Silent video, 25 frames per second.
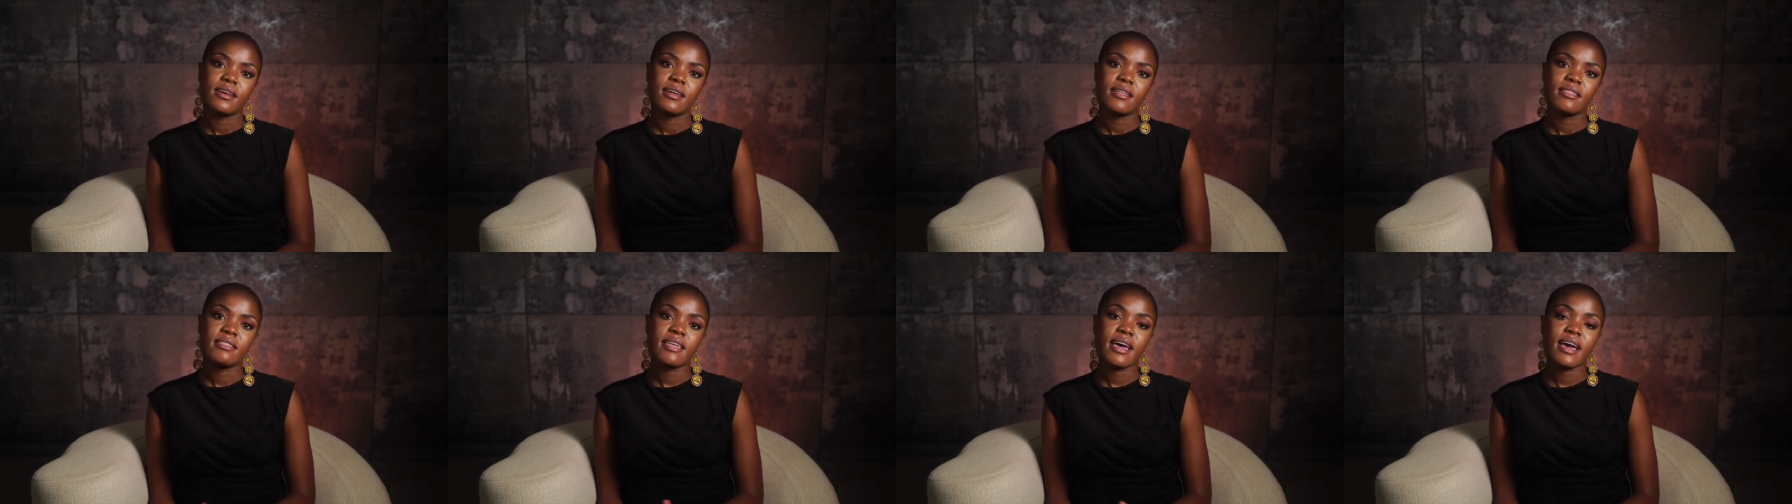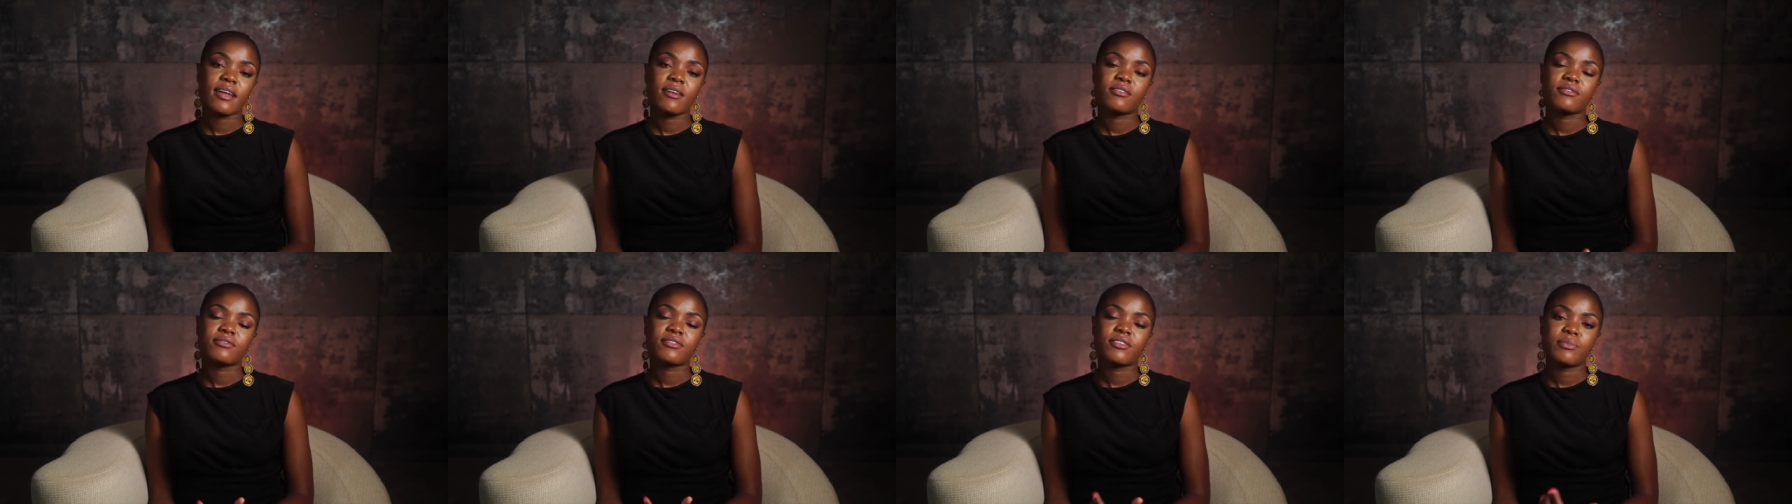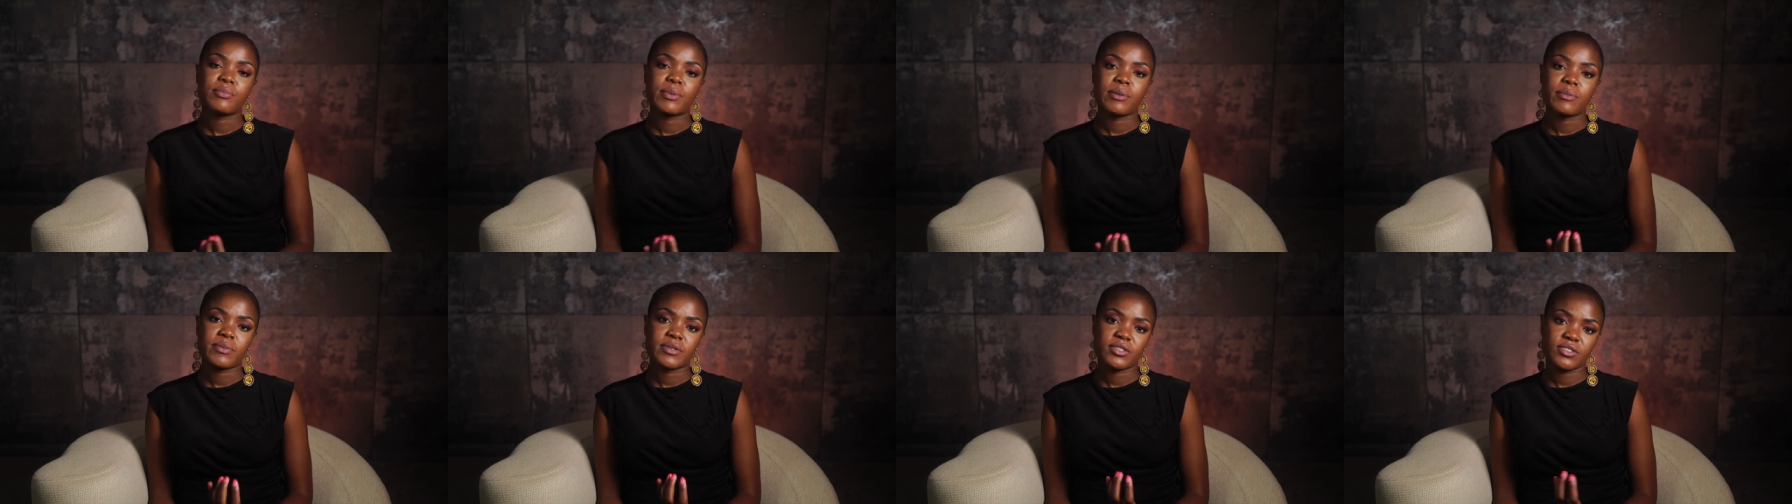that of the
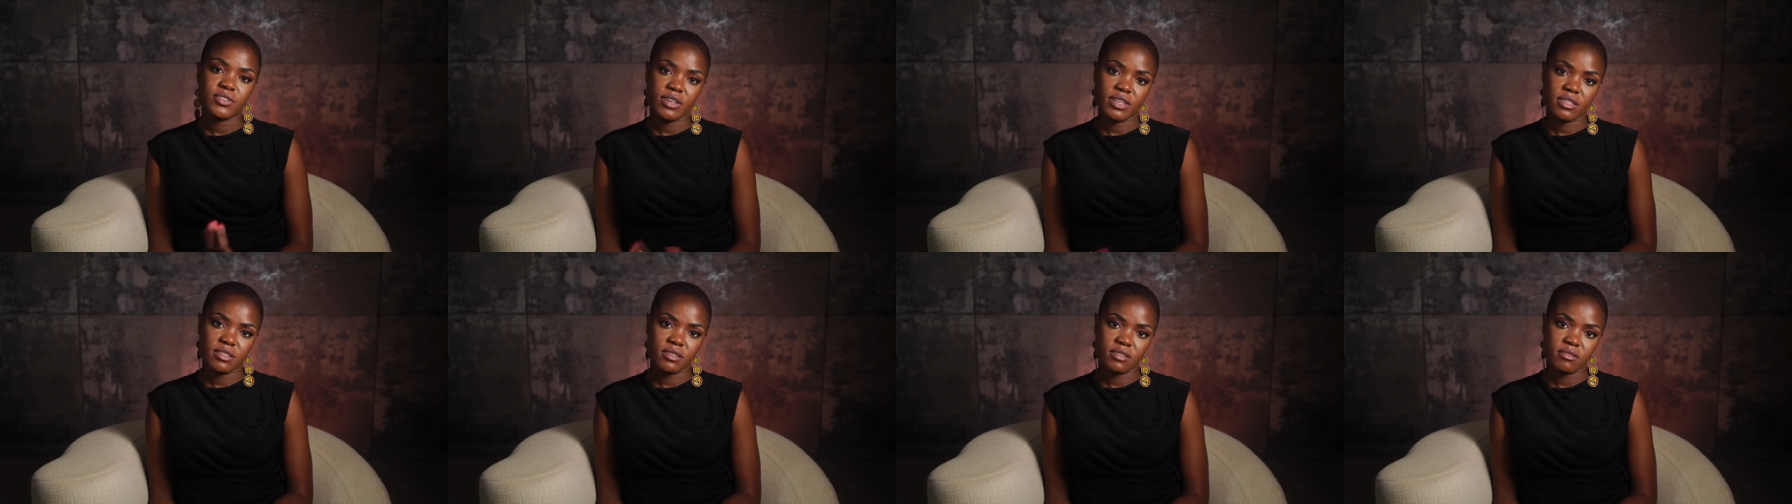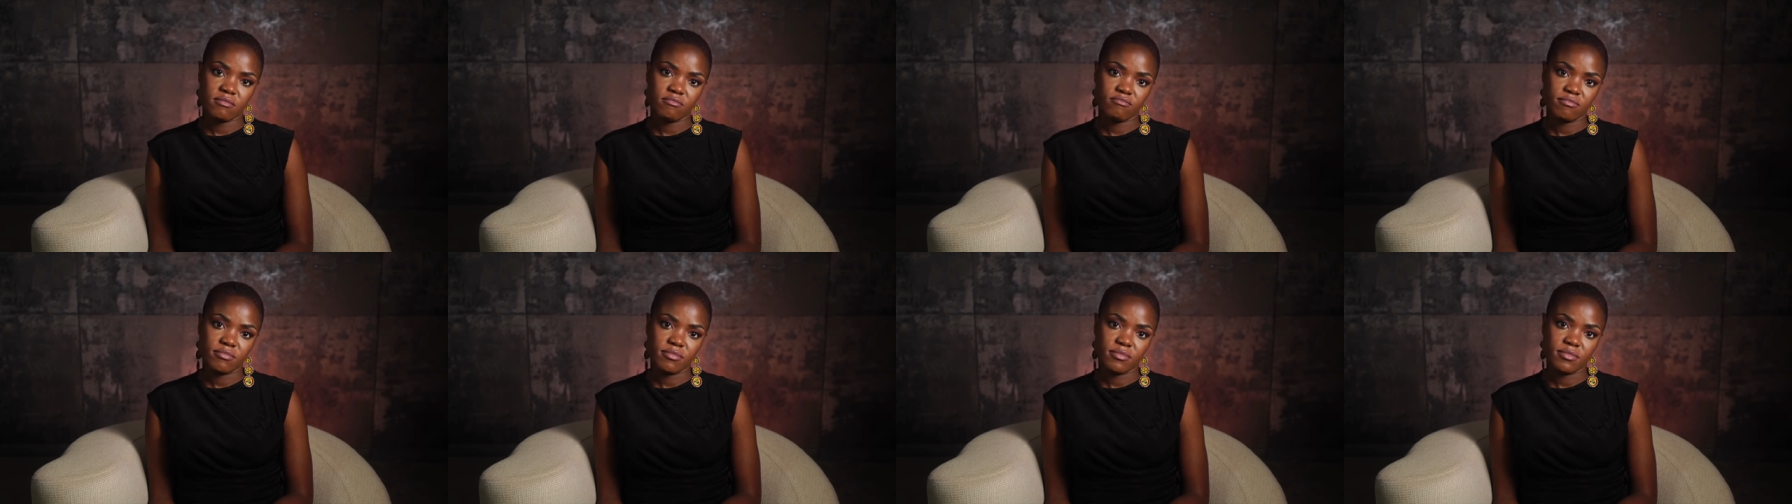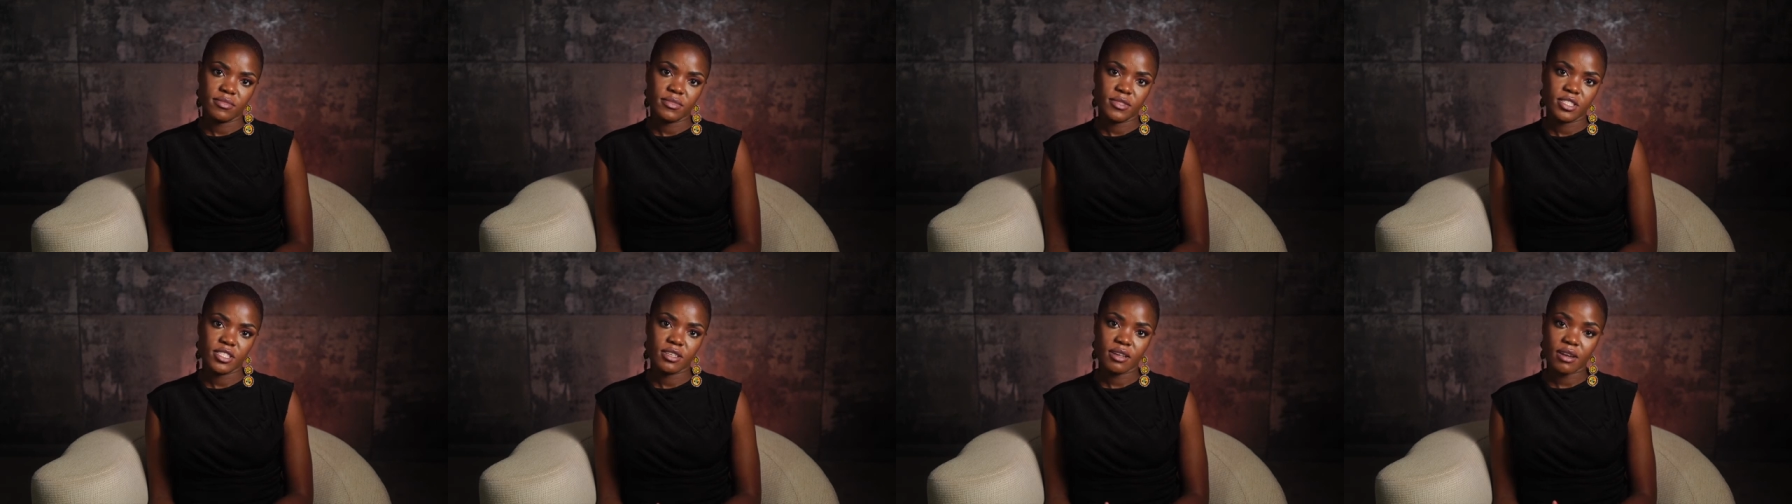perpetrator
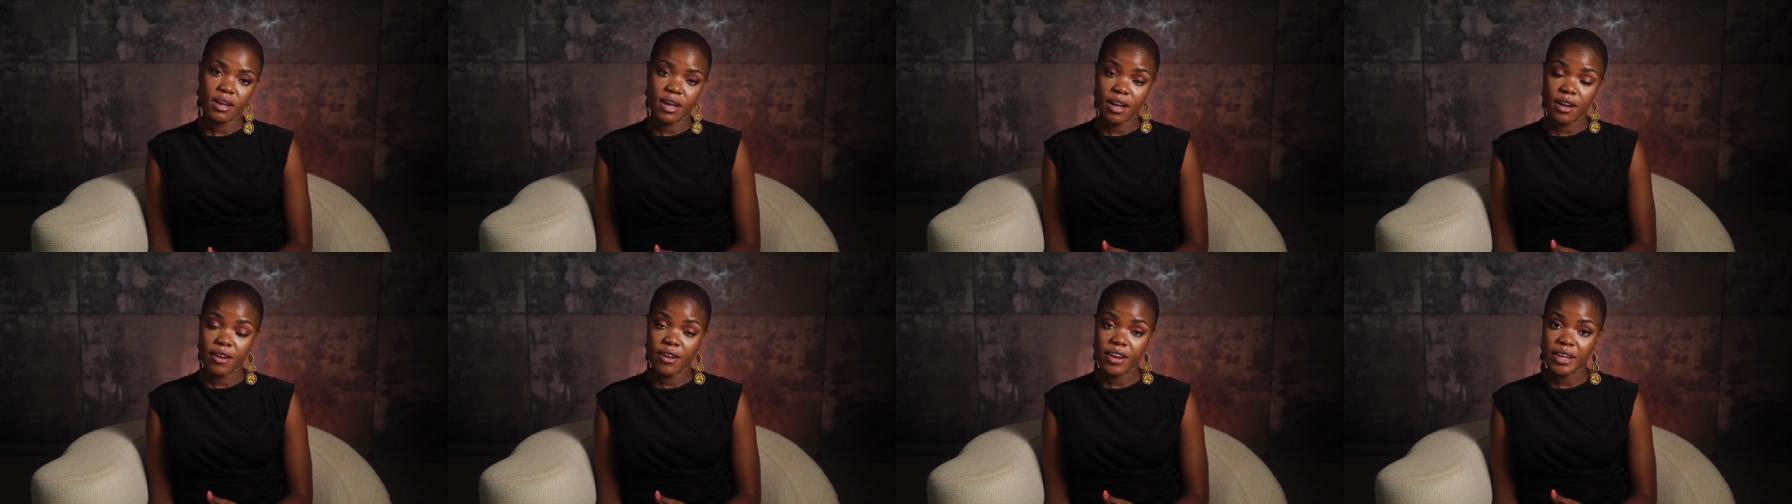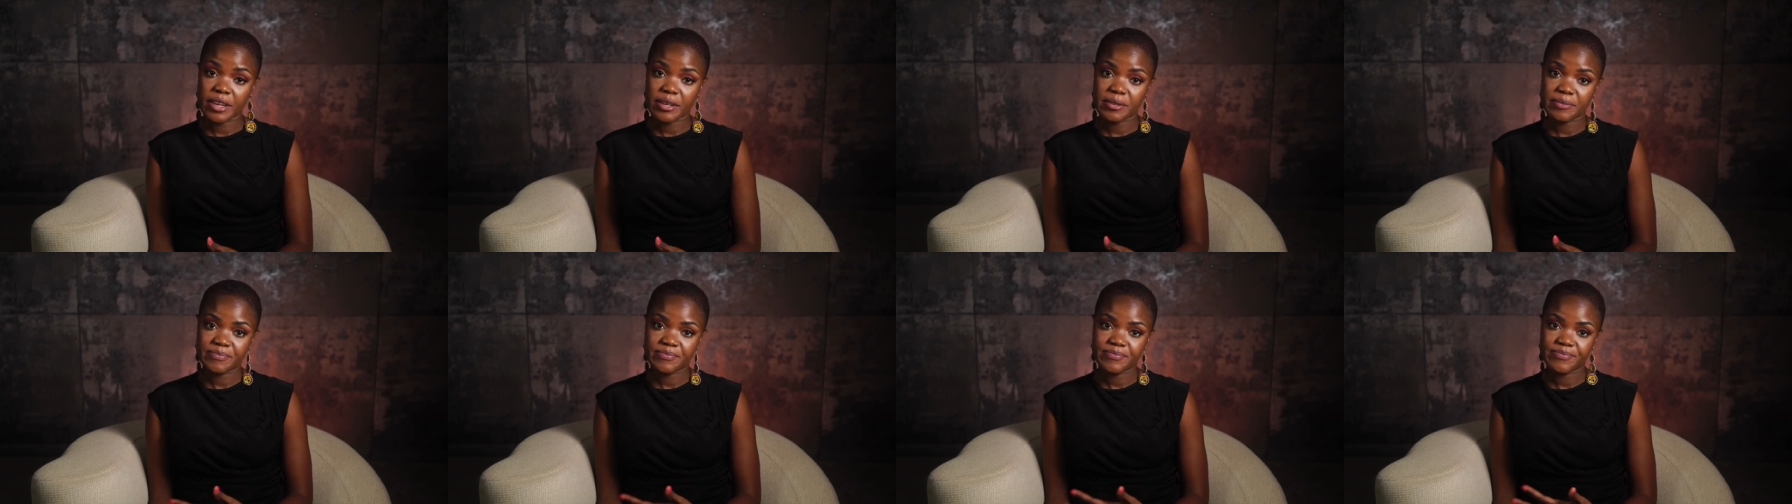to carry.